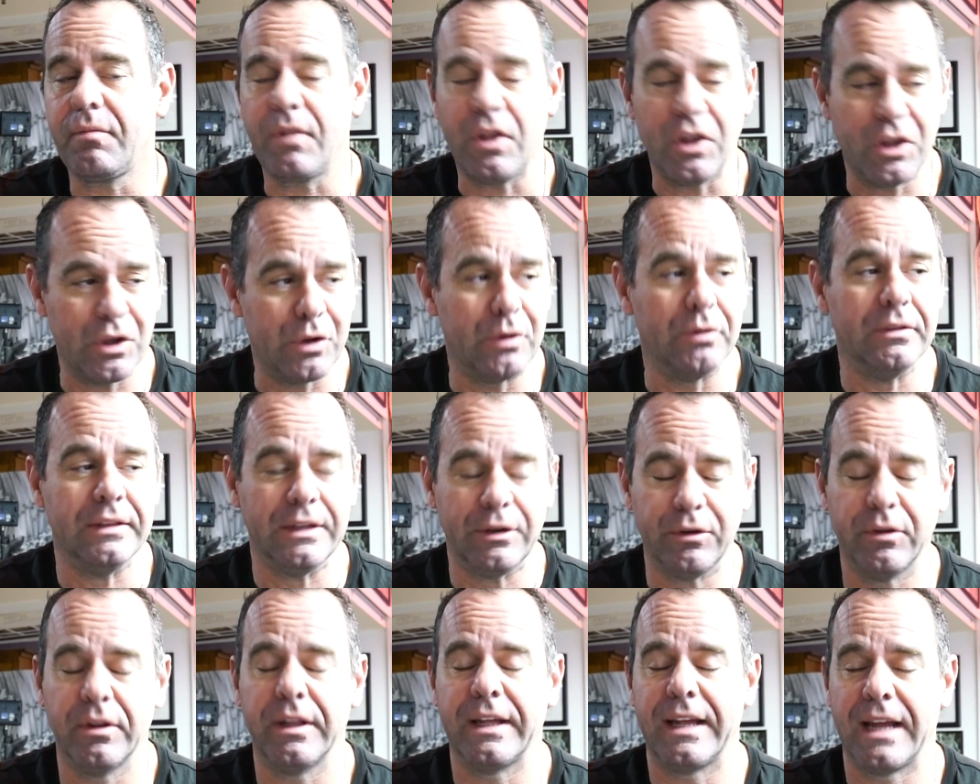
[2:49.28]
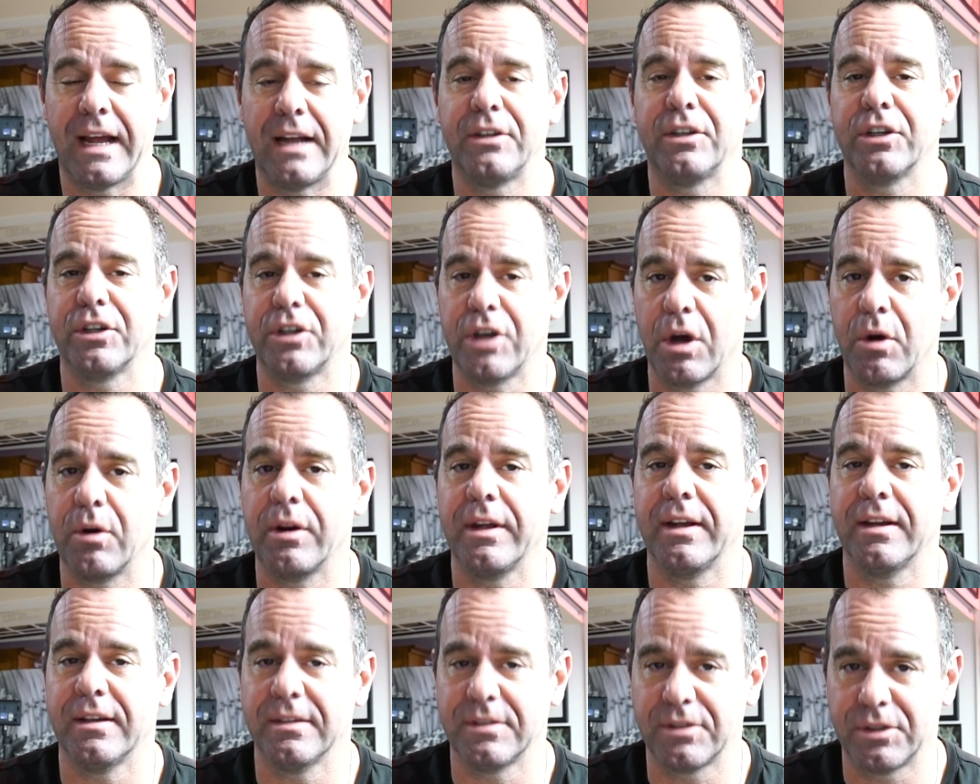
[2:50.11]
you literally had to go
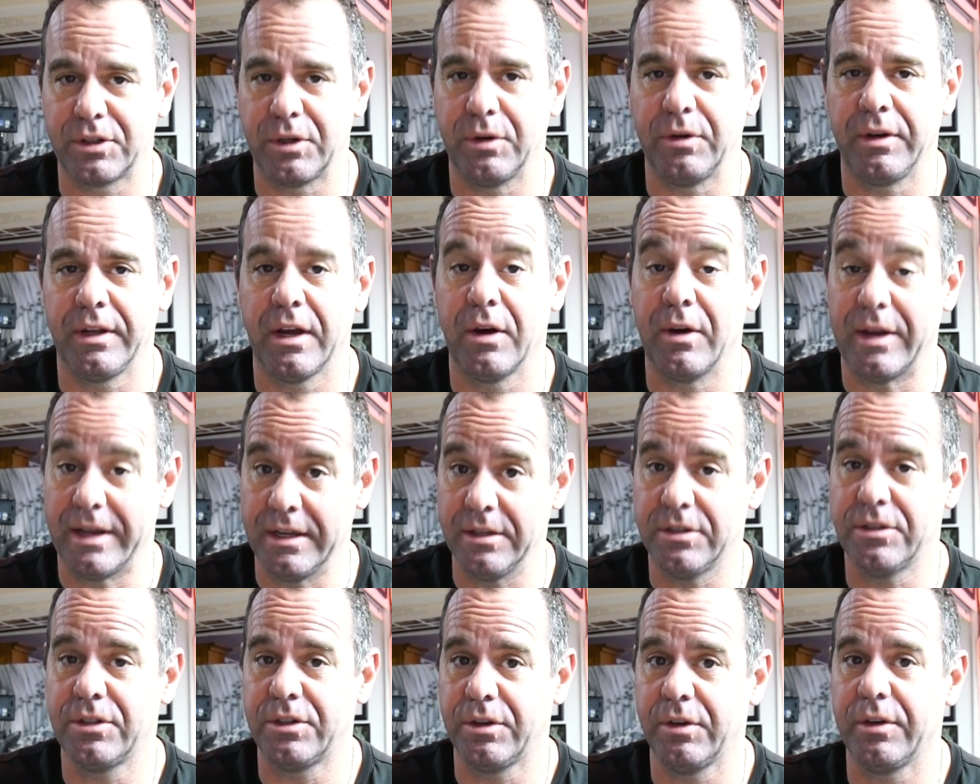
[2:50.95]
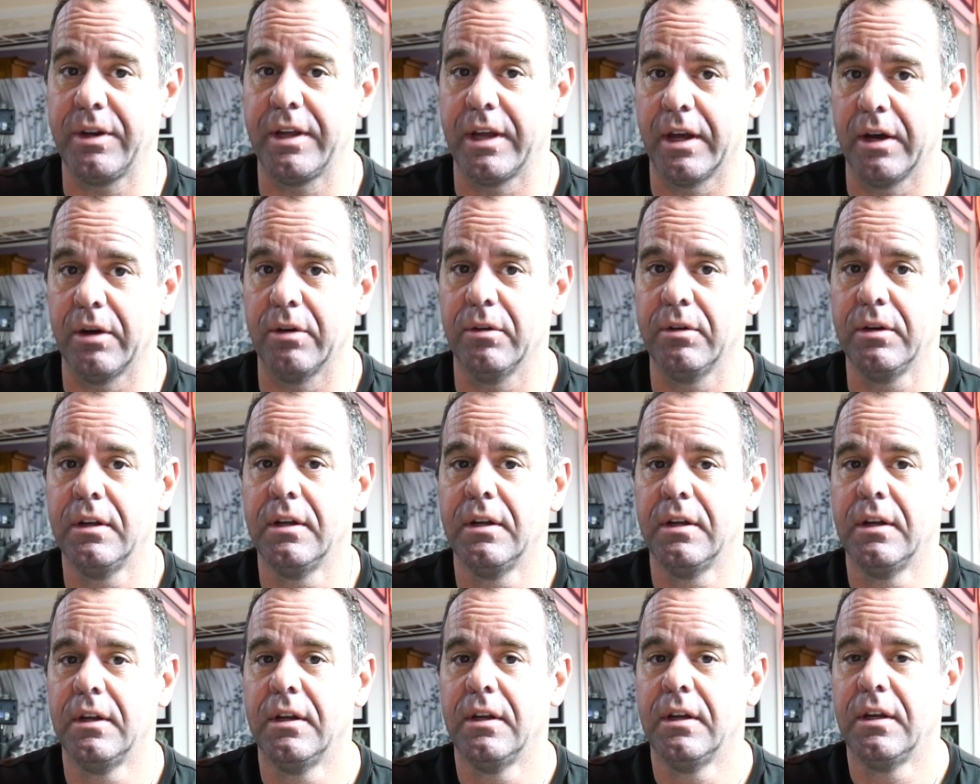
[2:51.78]
to his studio,
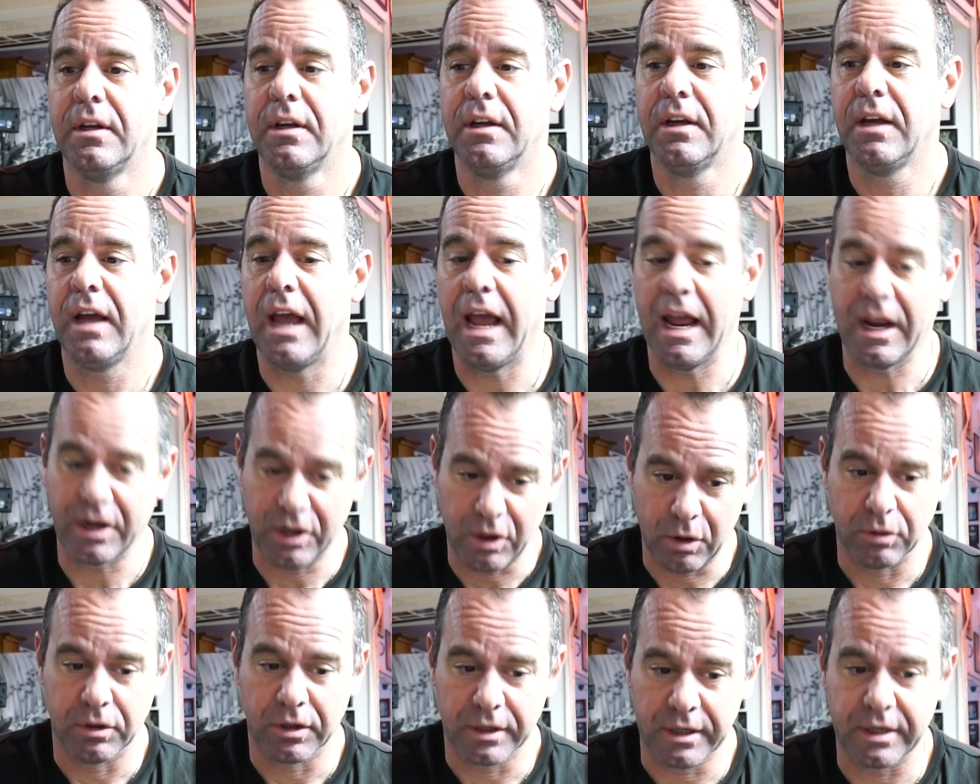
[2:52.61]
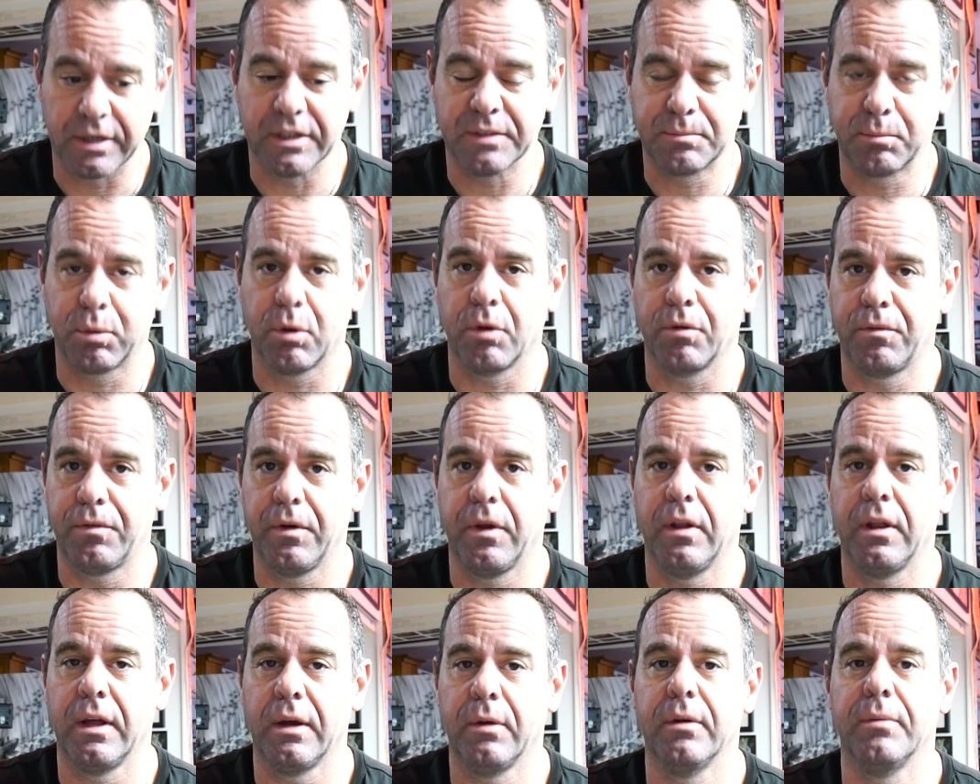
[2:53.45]
and go look at his
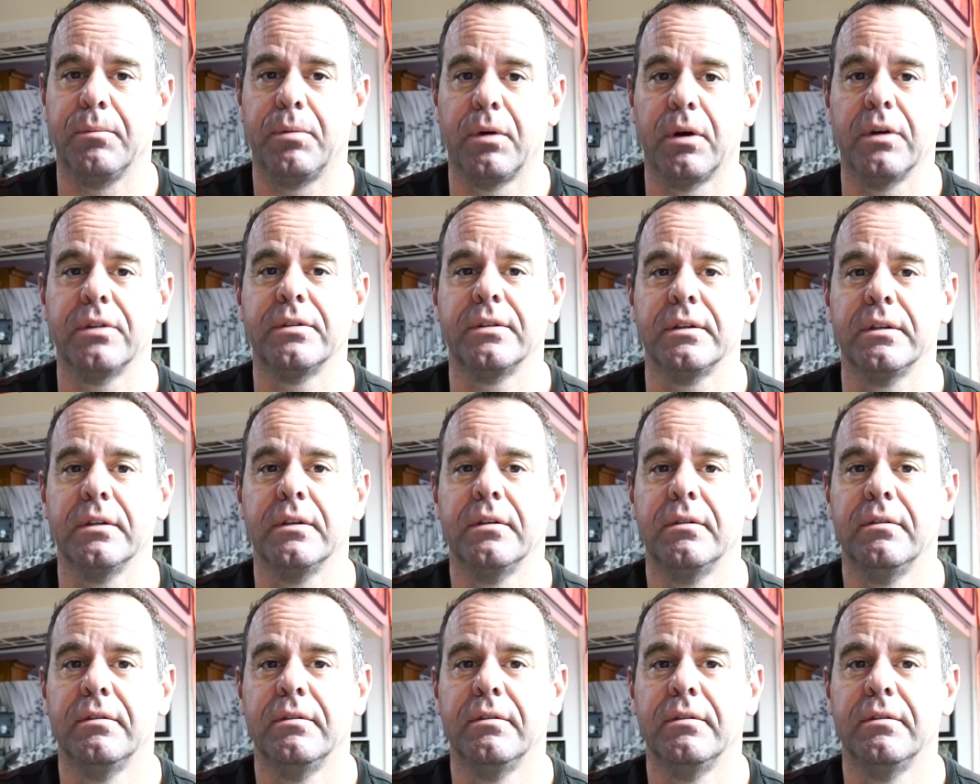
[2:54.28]
portfolio in person.